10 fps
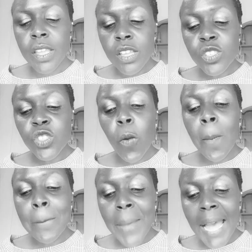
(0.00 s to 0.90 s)

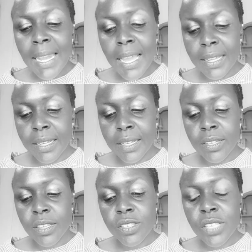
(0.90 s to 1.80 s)
So Balak,
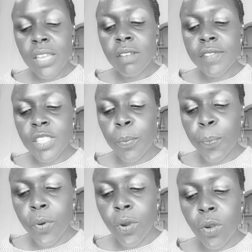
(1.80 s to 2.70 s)
son of
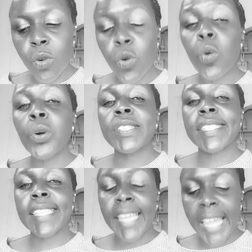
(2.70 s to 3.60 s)
Zippor, who
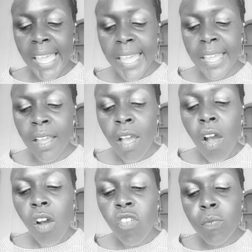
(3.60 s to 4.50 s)
was king
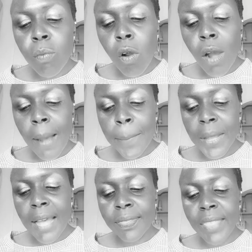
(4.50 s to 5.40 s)
of Moab
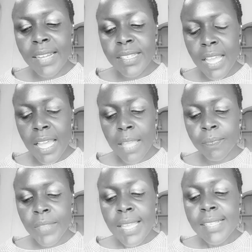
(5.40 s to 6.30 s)
at that time,
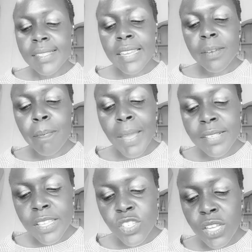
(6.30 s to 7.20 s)
sent
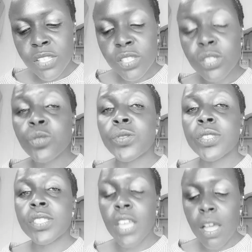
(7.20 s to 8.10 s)
messengers to
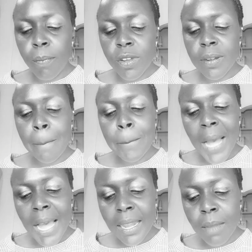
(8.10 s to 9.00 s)
summon
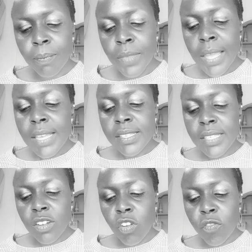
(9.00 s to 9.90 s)
Balaam,
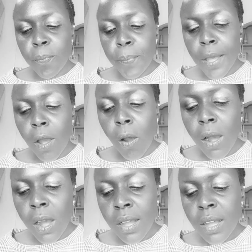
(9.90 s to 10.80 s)
son of
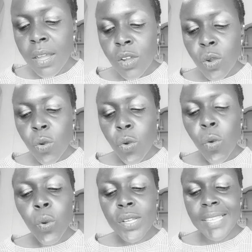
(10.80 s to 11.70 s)
Beor,
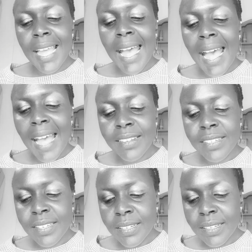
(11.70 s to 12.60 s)
who was at